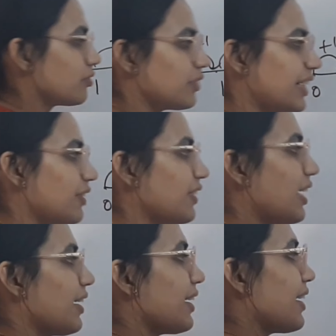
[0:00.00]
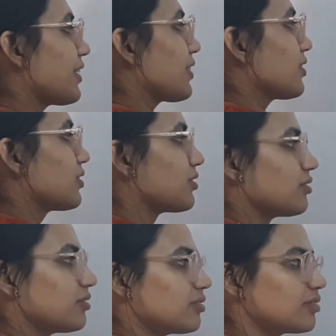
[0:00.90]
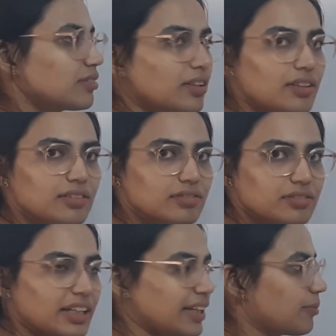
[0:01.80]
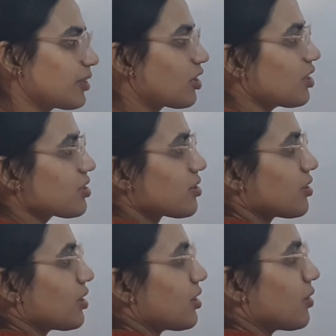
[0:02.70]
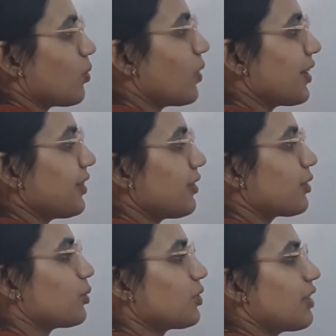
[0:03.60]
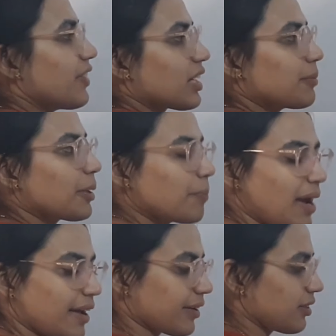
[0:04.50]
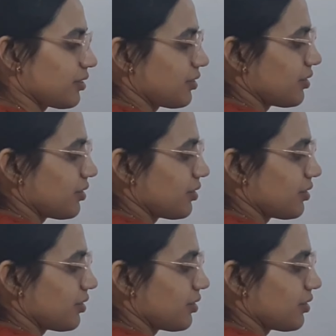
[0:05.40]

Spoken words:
Where did we land at? 3, because 1, 2, 3, we are coming back.